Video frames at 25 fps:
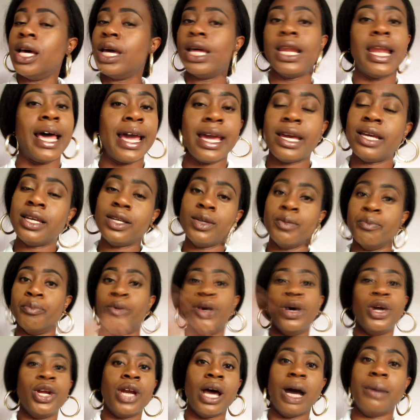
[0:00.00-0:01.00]
like
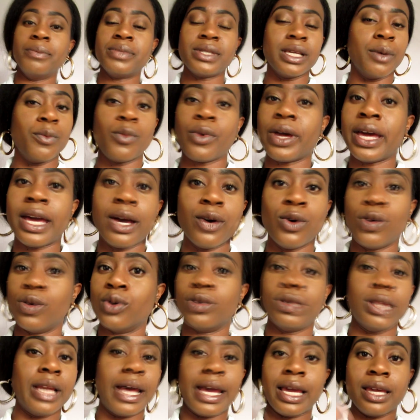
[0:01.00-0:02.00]
burn up somewhere,
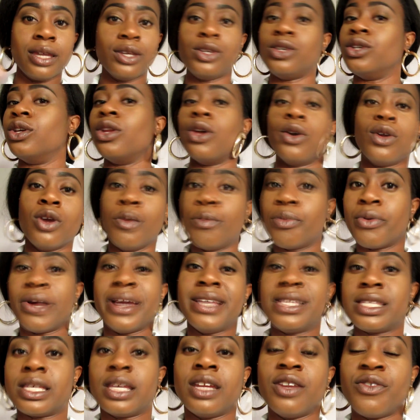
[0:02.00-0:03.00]
or like, you know, your
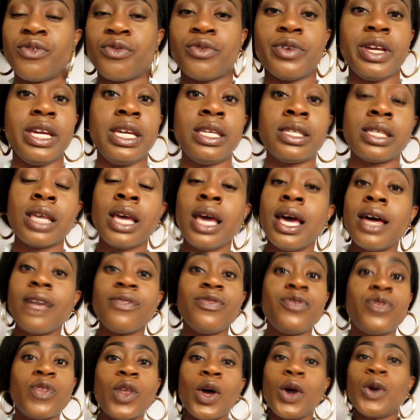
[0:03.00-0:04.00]
brain's gonna freeze.
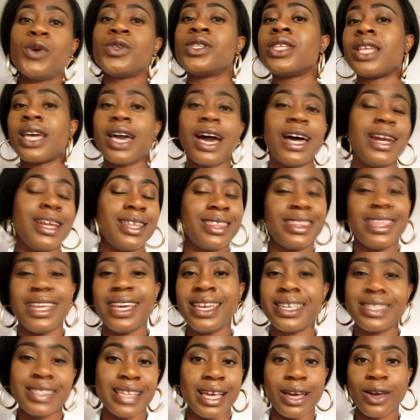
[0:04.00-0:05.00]
Those are the kind of
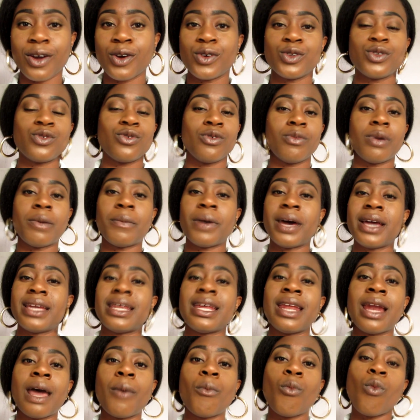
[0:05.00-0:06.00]
things that goes through my mind,
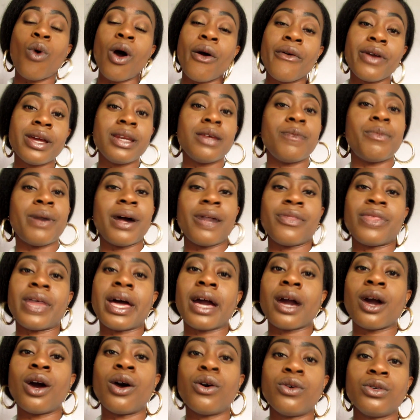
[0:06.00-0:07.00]
and I'm worried about
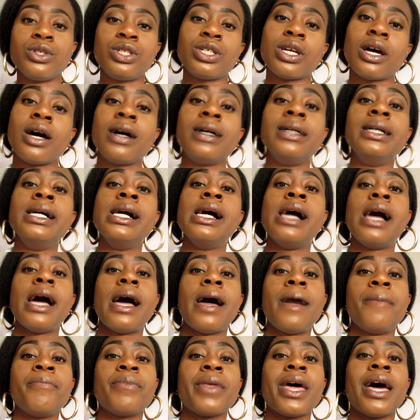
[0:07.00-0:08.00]
that culture.
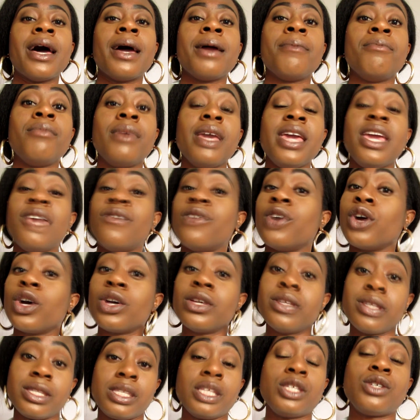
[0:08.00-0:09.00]
I'm even
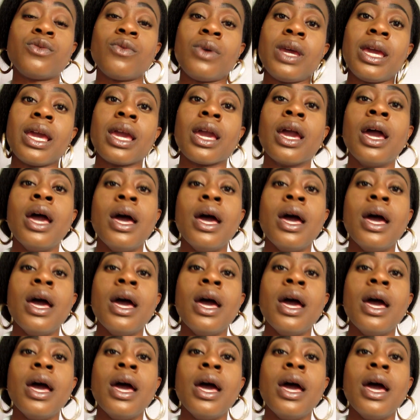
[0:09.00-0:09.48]
considering,